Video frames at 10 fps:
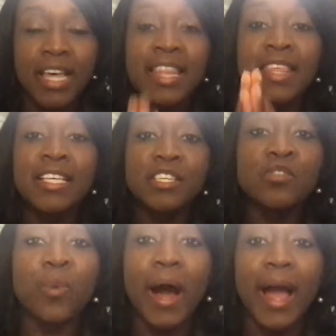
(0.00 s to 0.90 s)
This
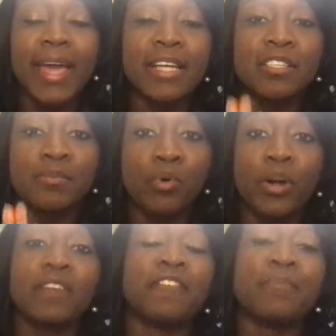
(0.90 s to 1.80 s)
is why it is
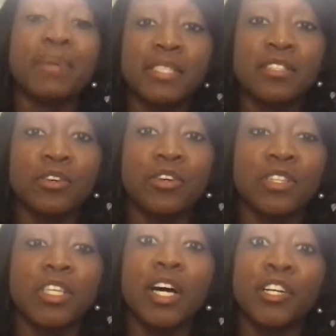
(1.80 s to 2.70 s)
important for business
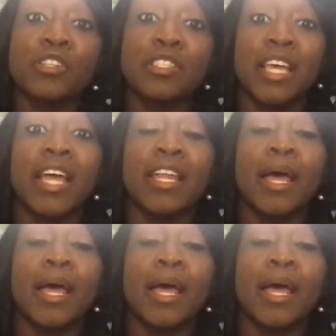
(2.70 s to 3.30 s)
owners to understand